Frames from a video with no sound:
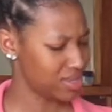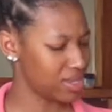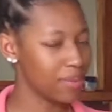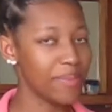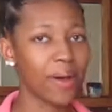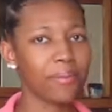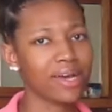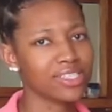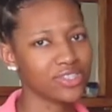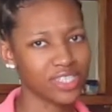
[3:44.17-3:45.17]
about
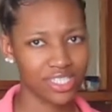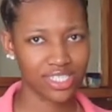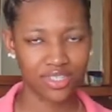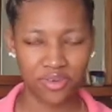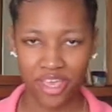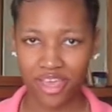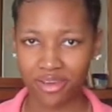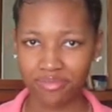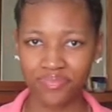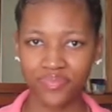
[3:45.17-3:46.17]
my choices, okay y'all?
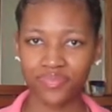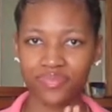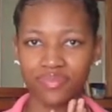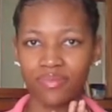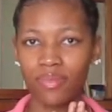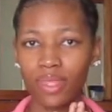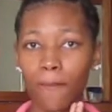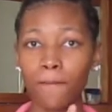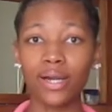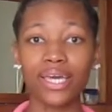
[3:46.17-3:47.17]

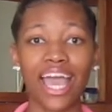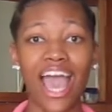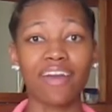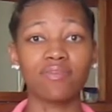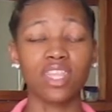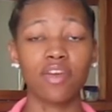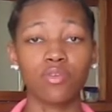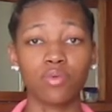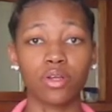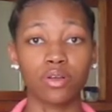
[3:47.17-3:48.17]
But I've never
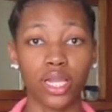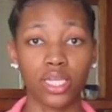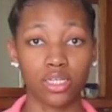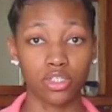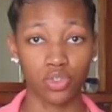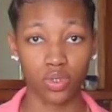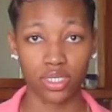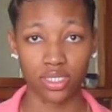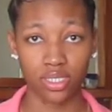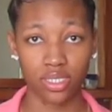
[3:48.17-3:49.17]
regretted a
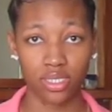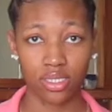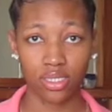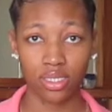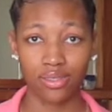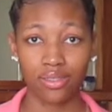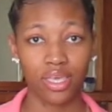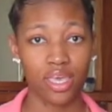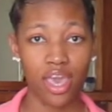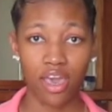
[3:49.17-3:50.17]
choice,
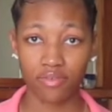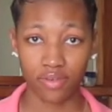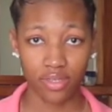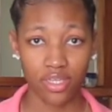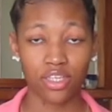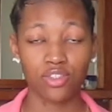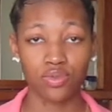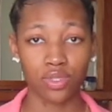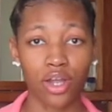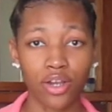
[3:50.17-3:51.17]
ever, because you
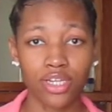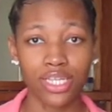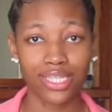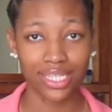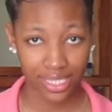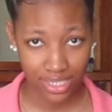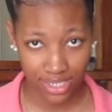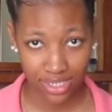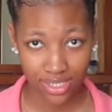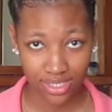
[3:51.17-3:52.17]
learn
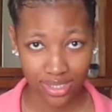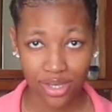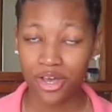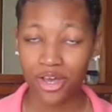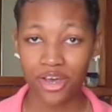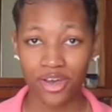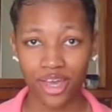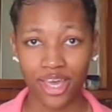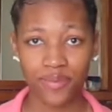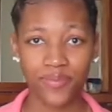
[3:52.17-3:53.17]
lessons,
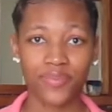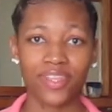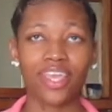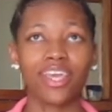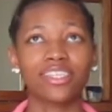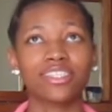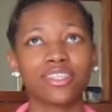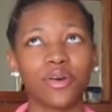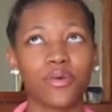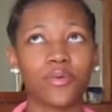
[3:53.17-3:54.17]
okay?
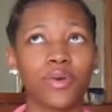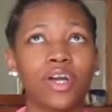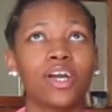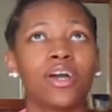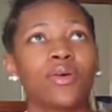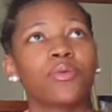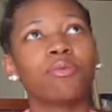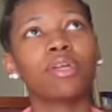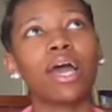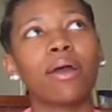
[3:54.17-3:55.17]
So
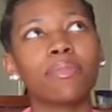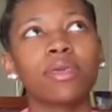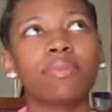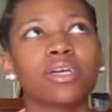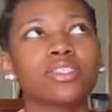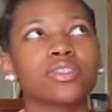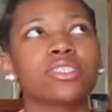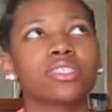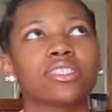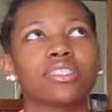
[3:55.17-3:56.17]
what I mean by
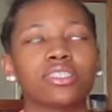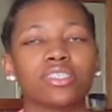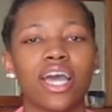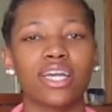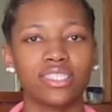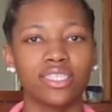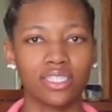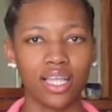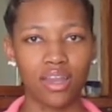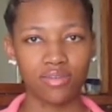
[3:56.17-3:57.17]
choices is, I see a
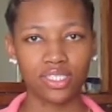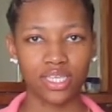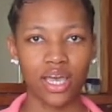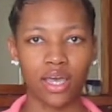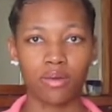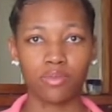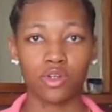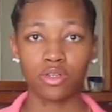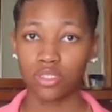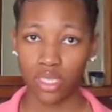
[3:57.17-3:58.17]
lot of the time
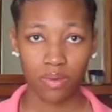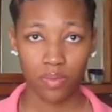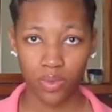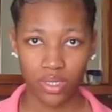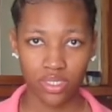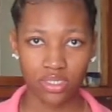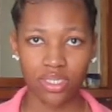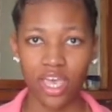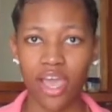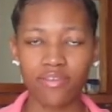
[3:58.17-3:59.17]
girls and boys,
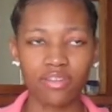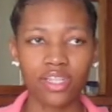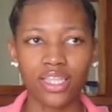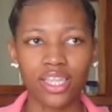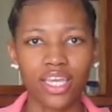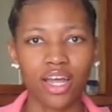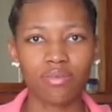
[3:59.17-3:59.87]
after like they get out of a